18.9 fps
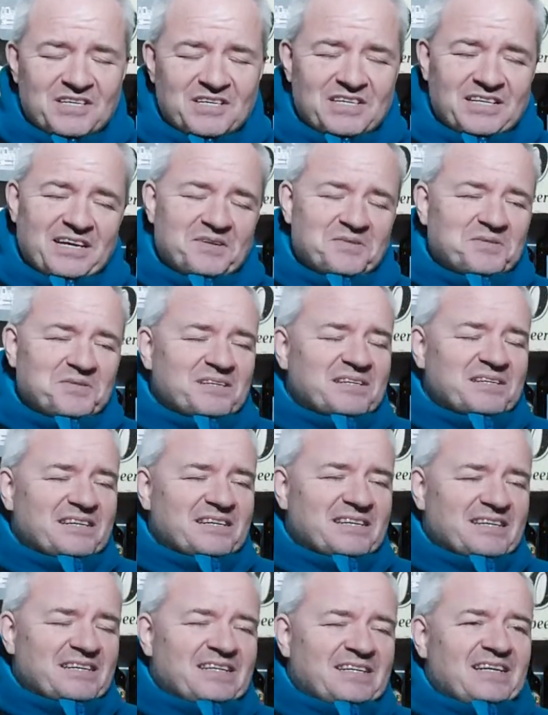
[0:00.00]
You
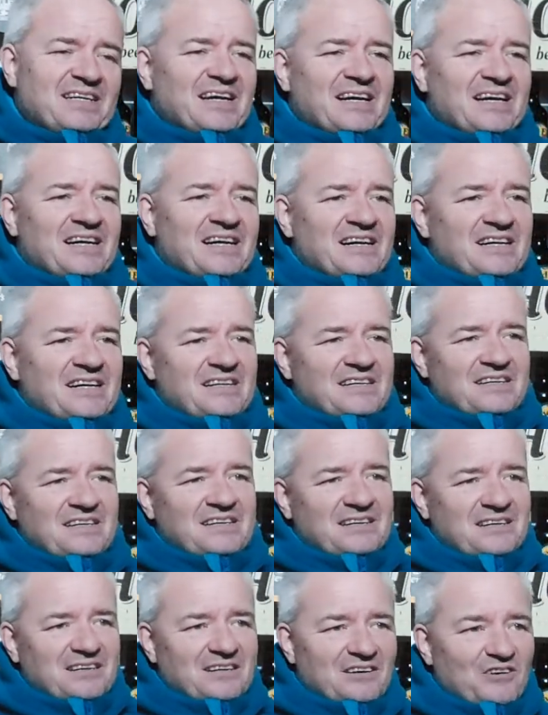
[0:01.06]
know,
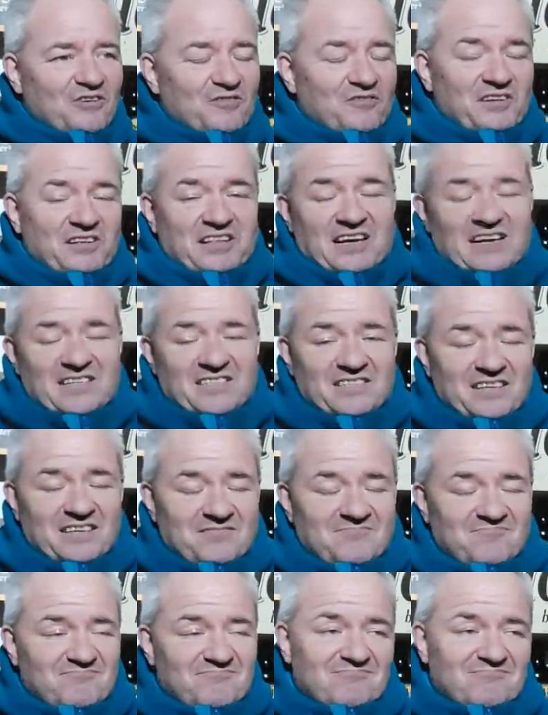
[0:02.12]
other than that, you know,